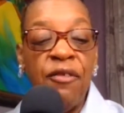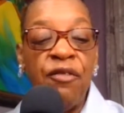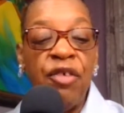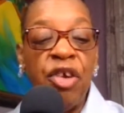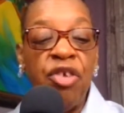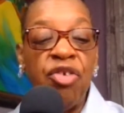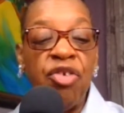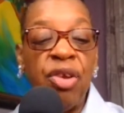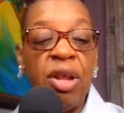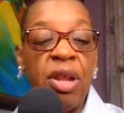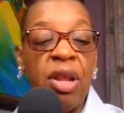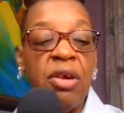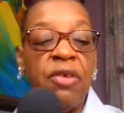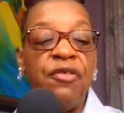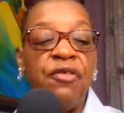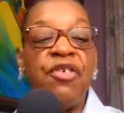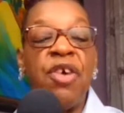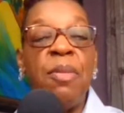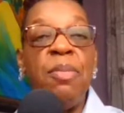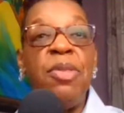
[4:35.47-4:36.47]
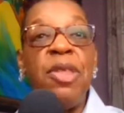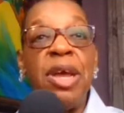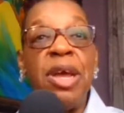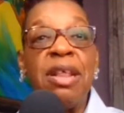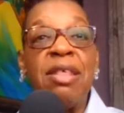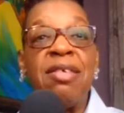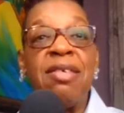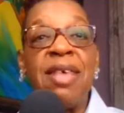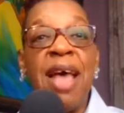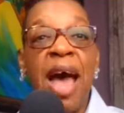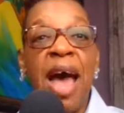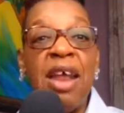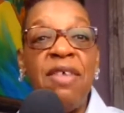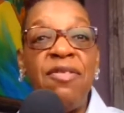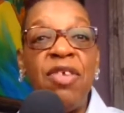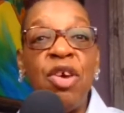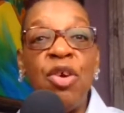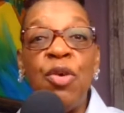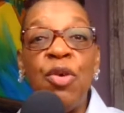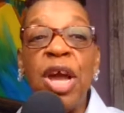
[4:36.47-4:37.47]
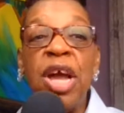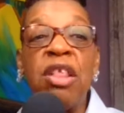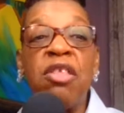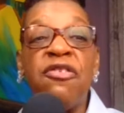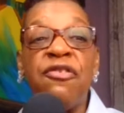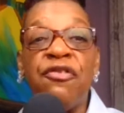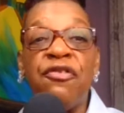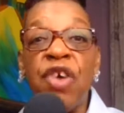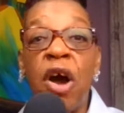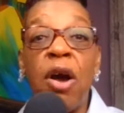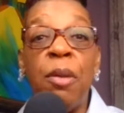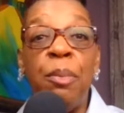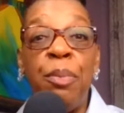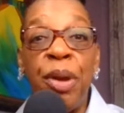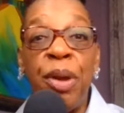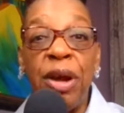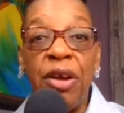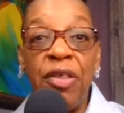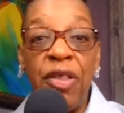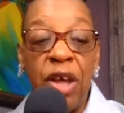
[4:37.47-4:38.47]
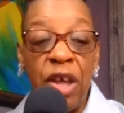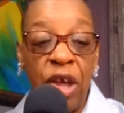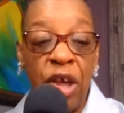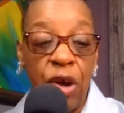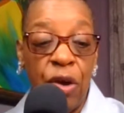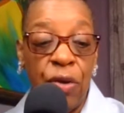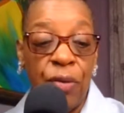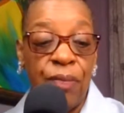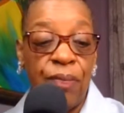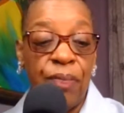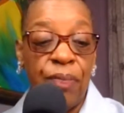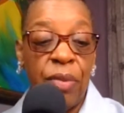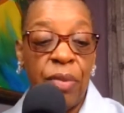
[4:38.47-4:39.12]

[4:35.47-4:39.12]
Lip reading: vision from the inside of you, it's far bigger than you.